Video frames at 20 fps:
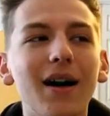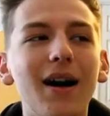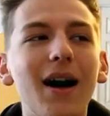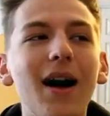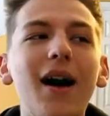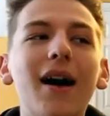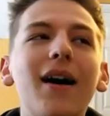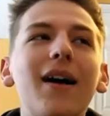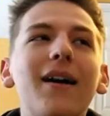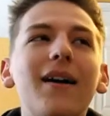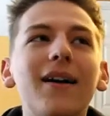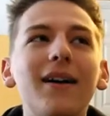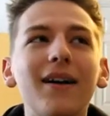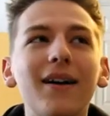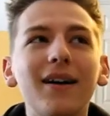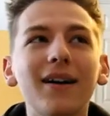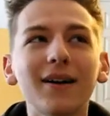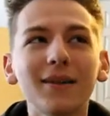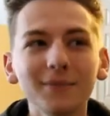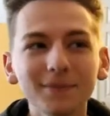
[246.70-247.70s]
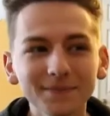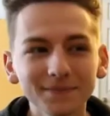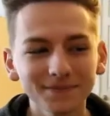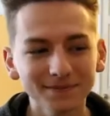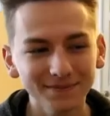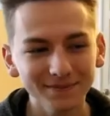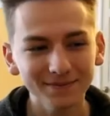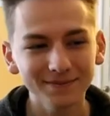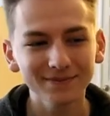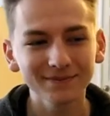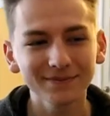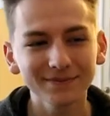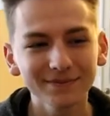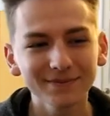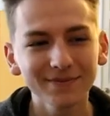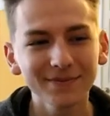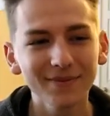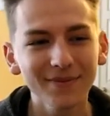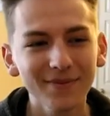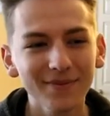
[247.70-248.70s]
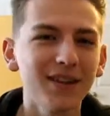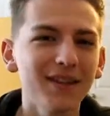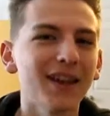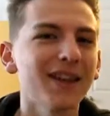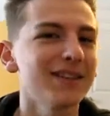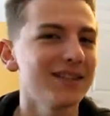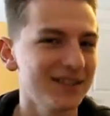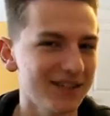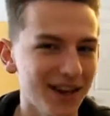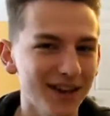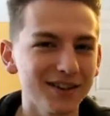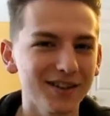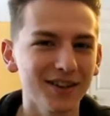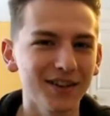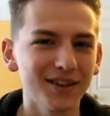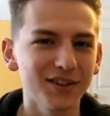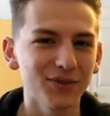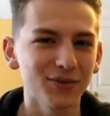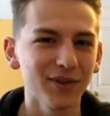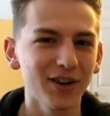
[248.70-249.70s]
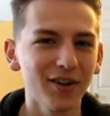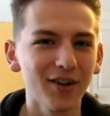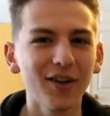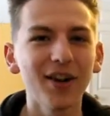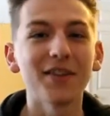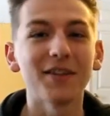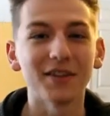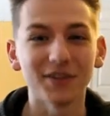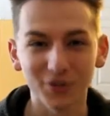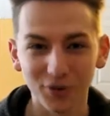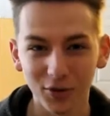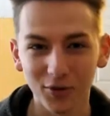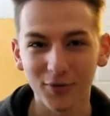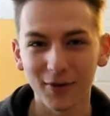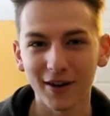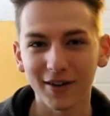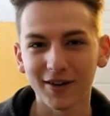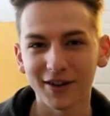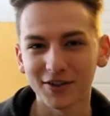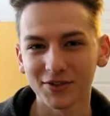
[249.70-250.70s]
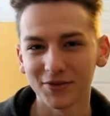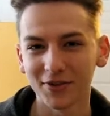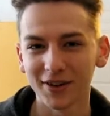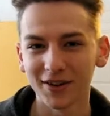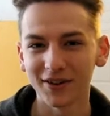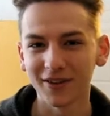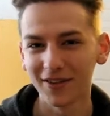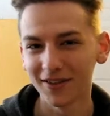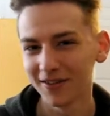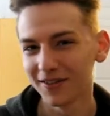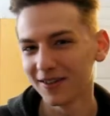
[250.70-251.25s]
That Santa is real and the Tooth Fairy is real.